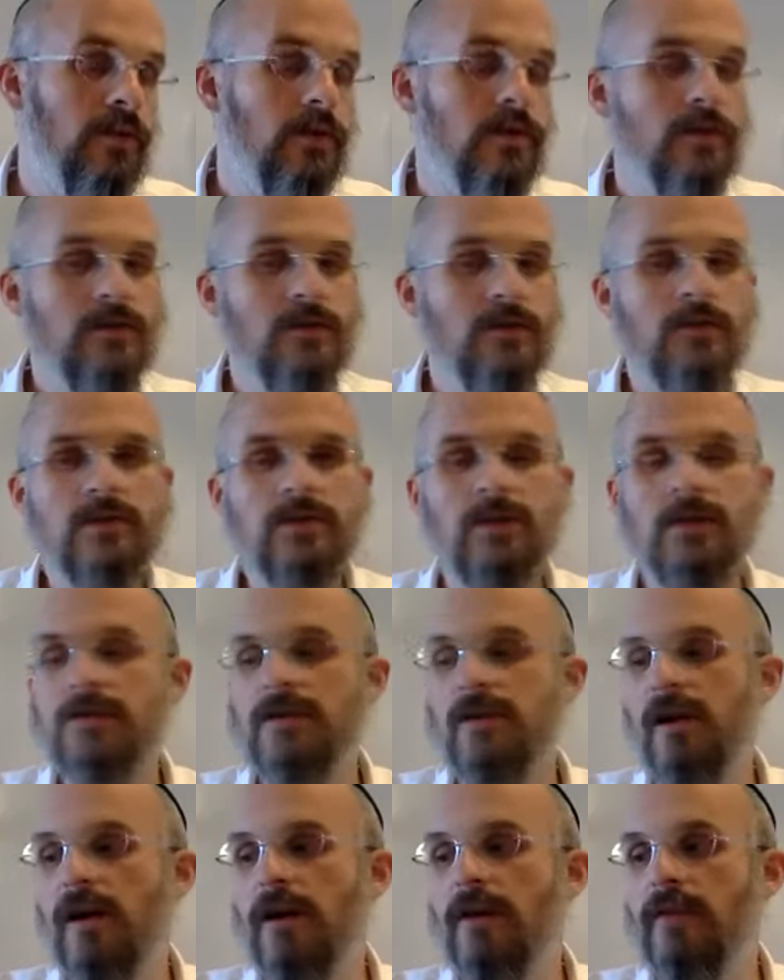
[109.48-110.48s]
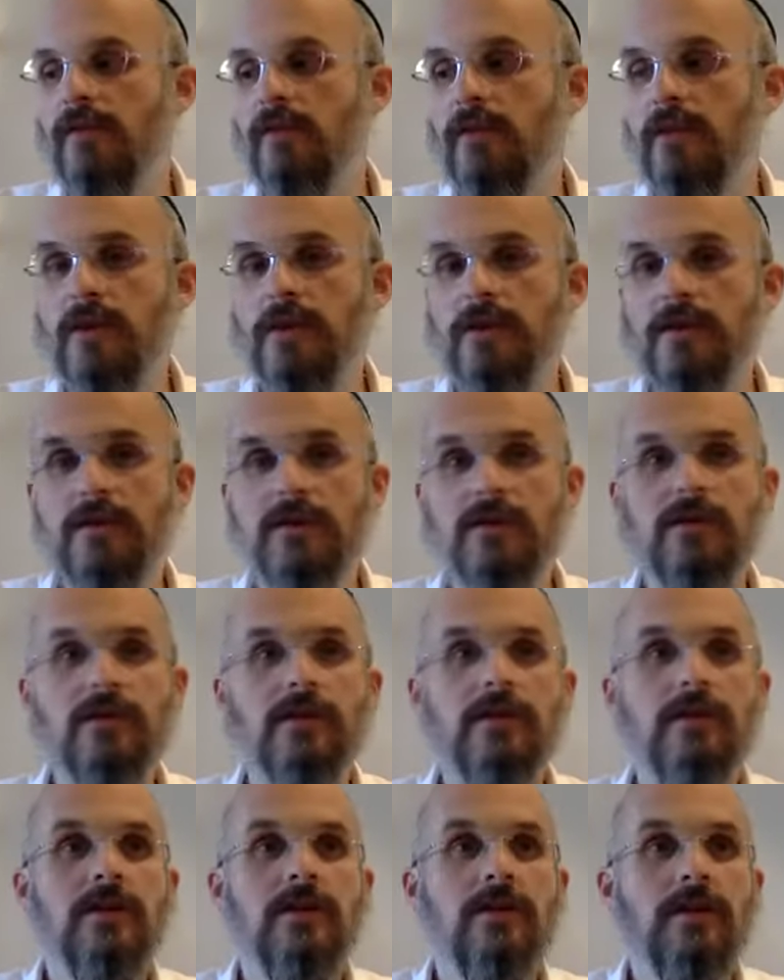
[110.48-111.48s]
So it starts off with
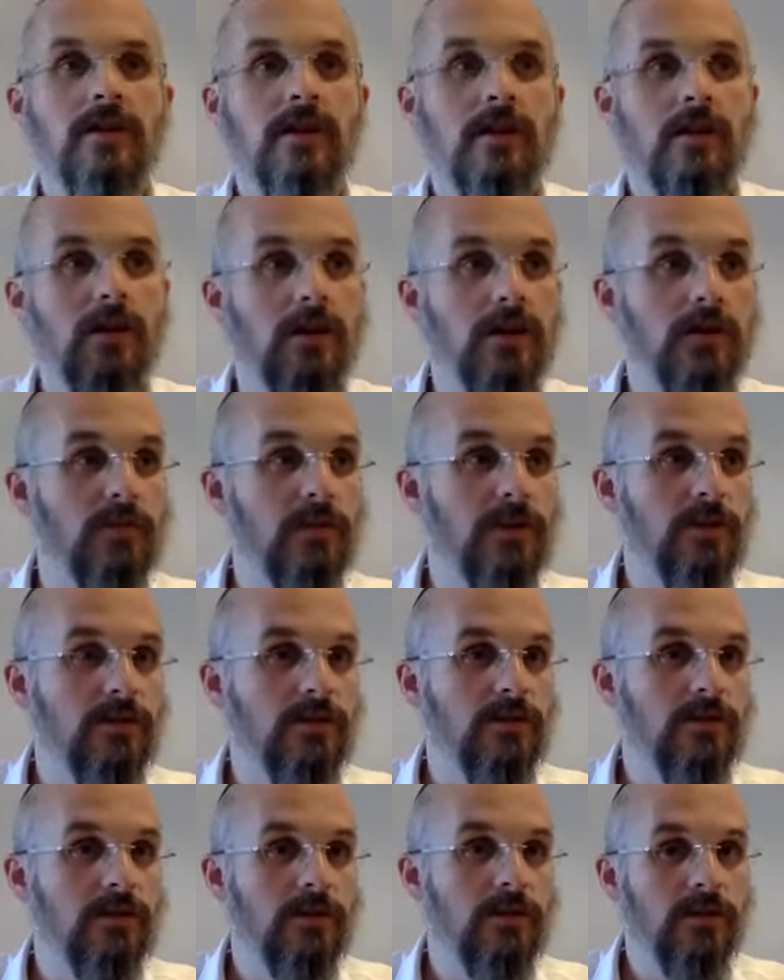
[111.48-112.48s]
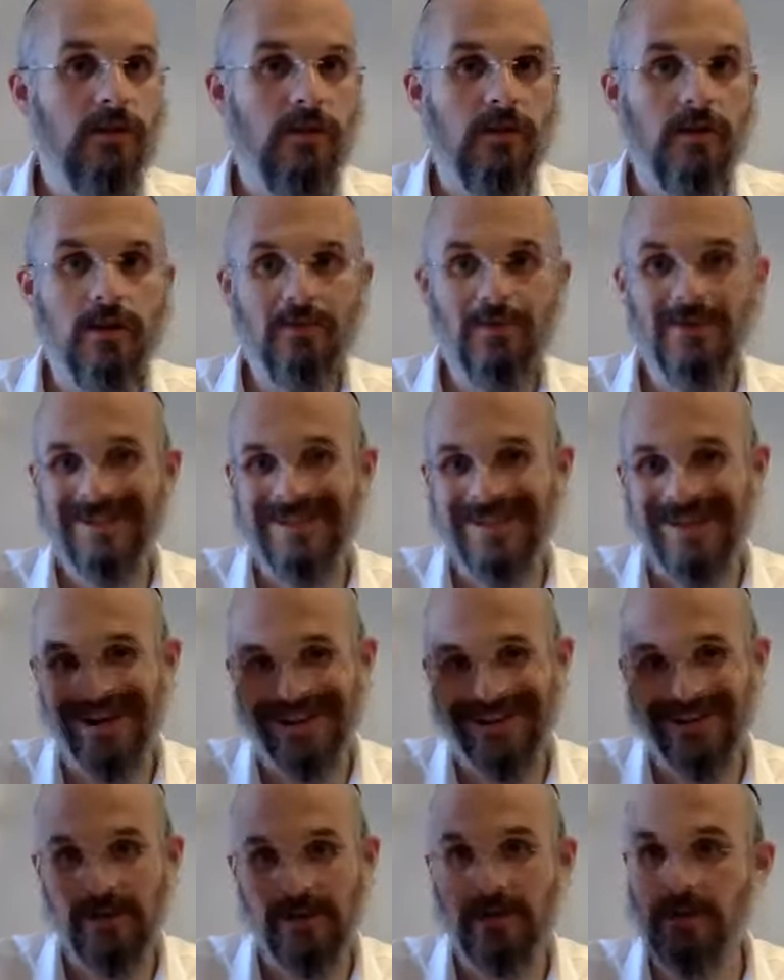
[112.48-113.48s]
chachma. Chachma is the
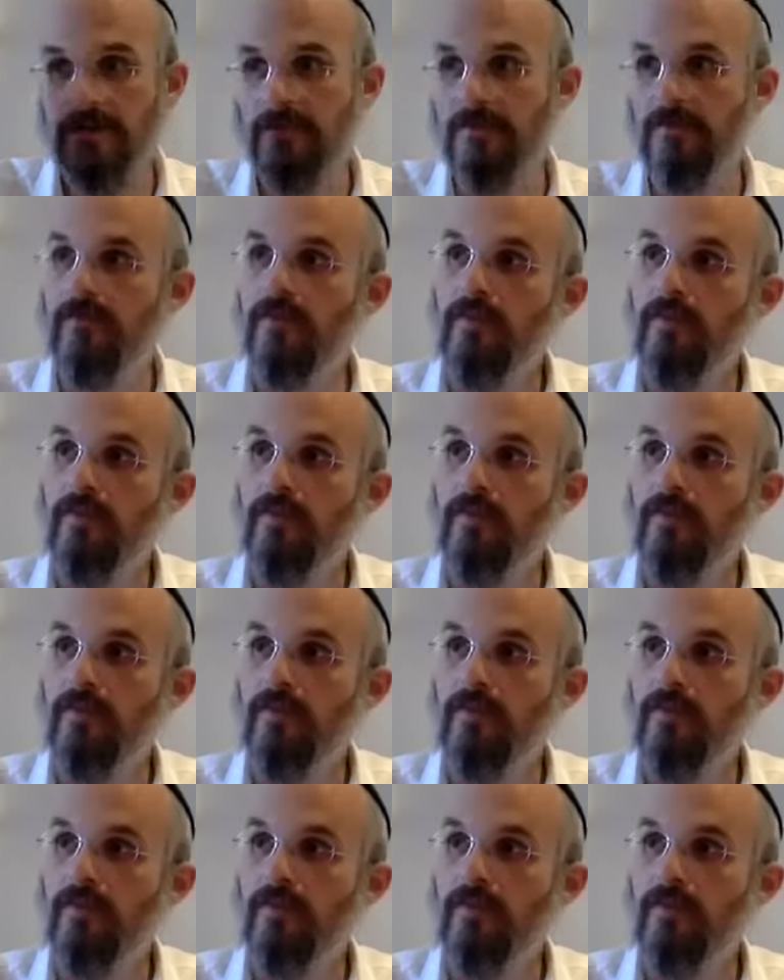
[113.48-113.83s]
idea.